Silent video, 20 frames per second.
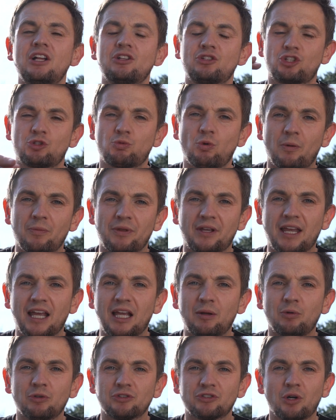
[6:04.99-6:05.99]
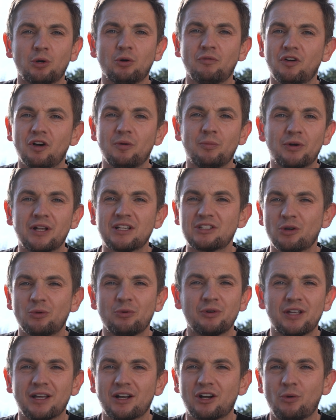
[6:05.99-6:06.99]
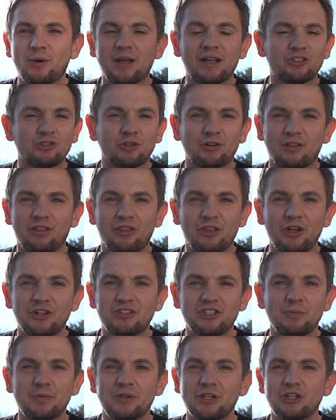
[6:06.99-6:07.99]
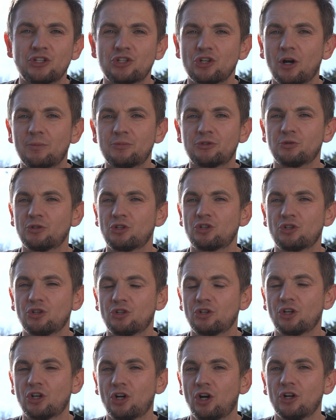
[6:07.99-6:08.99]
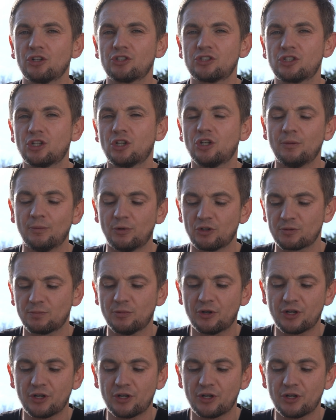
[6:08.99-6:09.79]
to swap the cables over, but it's only a quick sort of 30 minute job, so it shouldn't cost too much